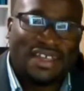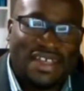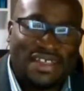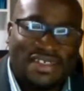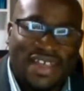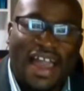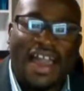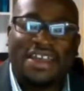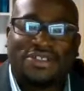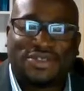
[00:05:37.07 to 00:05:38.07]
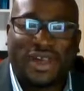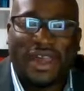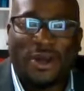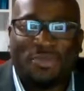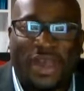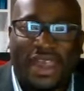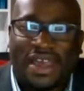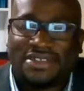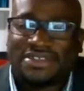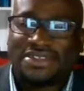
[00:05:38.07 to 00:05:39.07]
decides to help
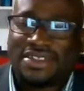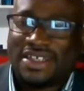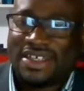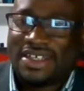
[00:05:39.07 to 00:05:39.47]
Ahaz.